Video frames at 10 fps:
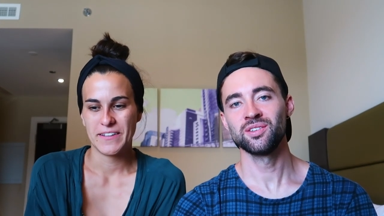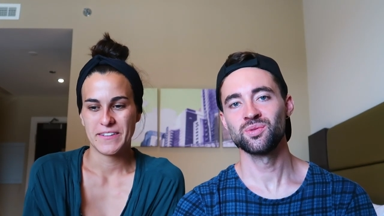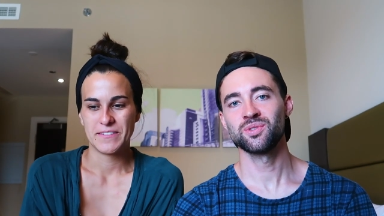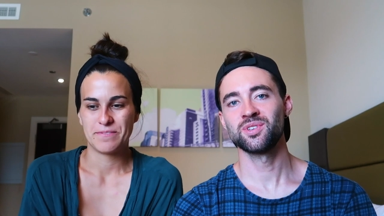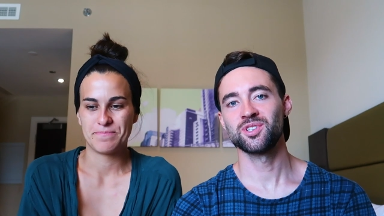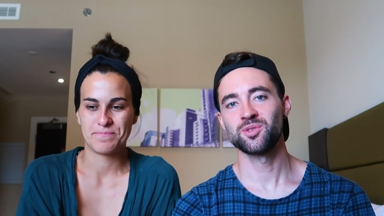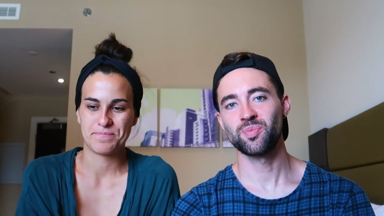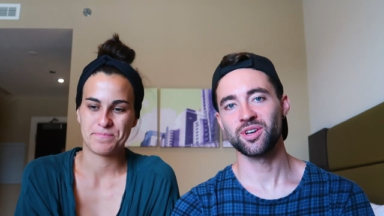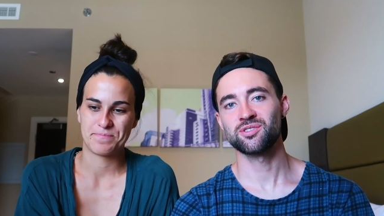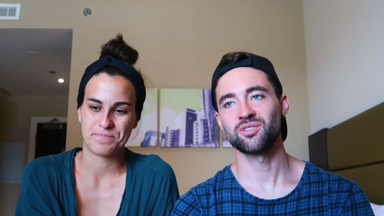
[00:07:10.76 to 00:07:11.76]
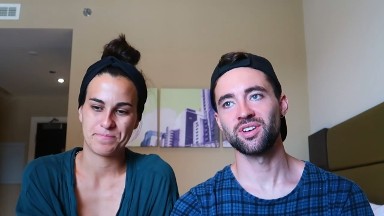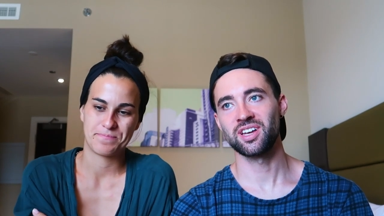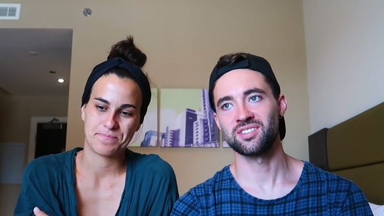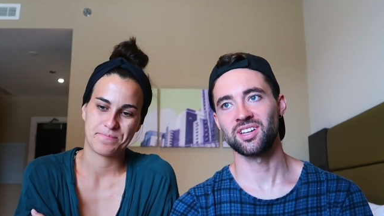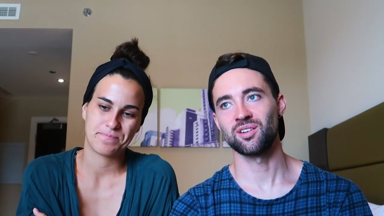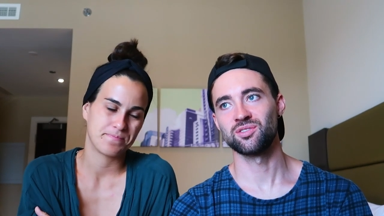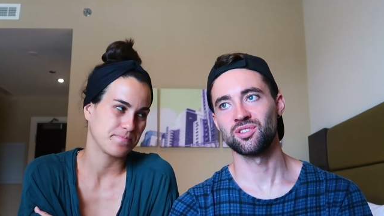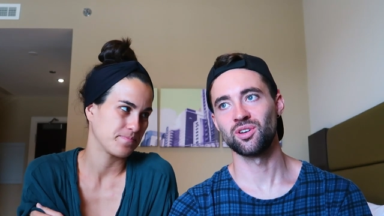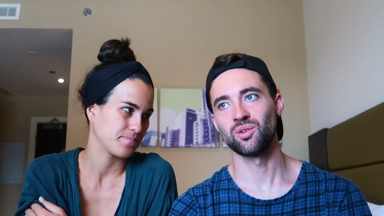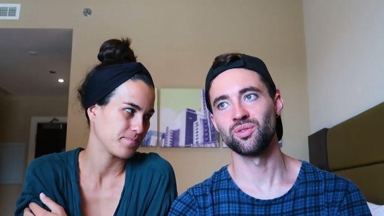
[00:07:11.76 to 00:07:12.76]
Speaker 1: this was a special guest
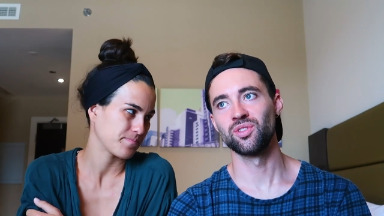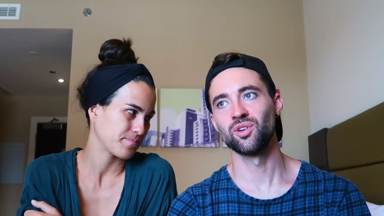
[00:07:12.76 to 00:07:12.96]
house though.